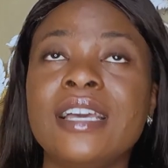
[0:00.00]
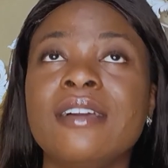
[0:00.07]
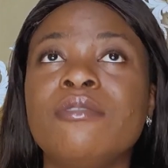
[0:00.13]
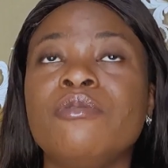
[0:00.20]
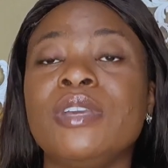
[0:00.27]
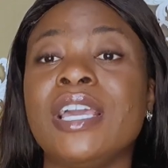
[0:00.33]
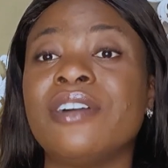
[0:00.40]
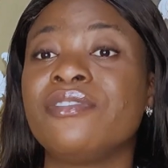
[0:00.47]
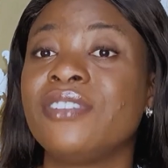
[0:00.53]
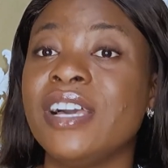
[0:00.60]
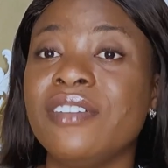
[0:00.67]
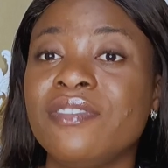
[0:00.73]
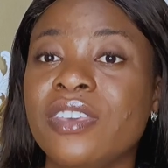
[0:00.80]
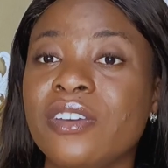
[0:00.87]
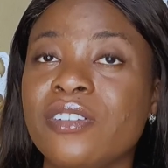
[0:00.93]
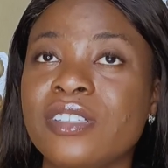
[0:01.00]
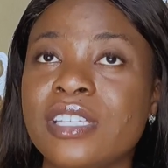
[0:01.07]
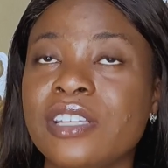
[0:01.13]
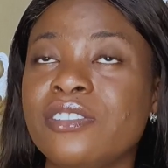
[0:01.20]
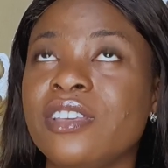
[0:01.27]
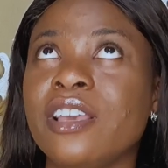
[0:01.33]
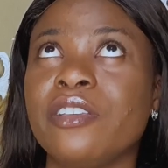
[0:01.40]
We are 5 girls, as
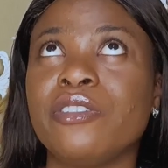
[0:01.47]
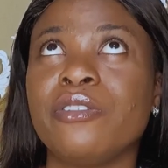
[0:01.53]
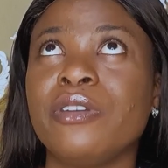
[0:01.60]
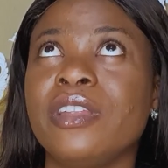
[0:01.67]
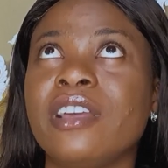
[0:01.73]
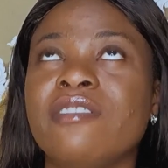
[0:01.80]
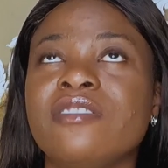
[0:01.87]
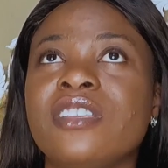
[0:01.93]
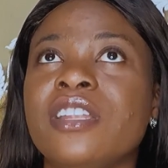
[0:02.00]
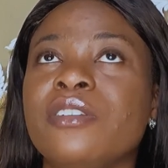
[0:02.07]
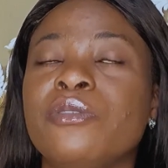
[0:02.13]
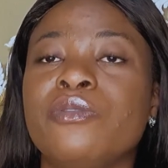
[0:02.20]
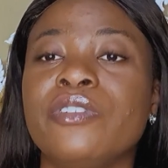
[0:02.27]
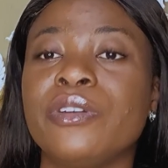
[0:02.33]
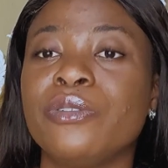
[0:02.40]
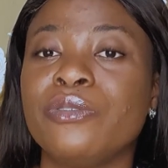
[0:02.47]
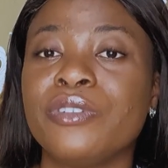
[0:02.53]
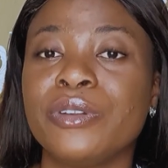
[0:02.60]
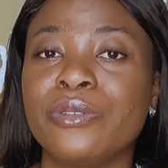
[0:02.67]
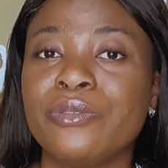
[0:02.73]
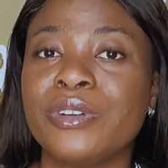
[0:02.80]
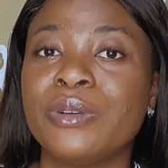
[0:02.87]
you guys already have said it over and over
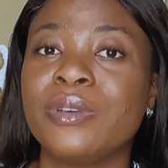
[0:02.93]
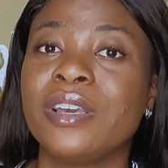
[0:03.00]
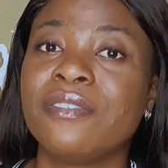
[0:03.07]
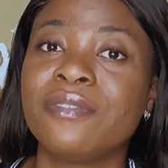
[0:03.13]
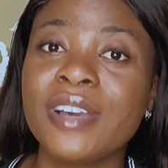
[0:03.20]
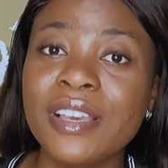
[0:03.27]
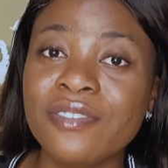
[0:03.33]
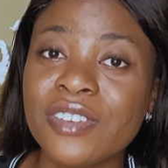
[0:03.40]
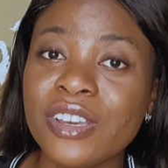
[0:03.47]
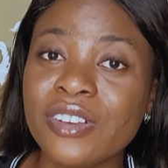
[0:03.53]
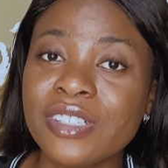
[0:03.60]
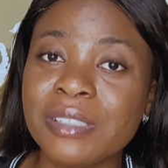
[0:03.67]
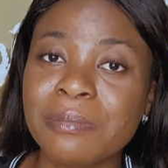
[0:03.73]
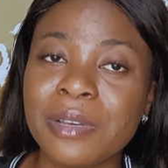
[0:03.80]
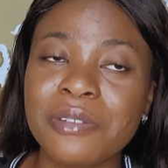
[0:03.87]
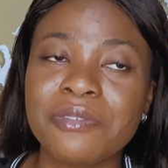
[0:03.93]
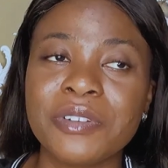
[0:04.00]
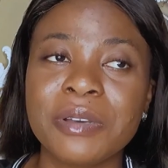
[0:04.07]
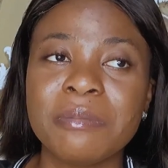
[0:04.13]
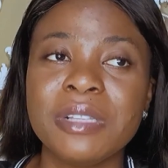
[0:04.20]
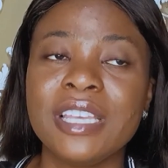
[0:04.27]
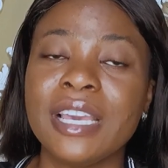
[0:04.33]
and over. We are 5 girls in my family.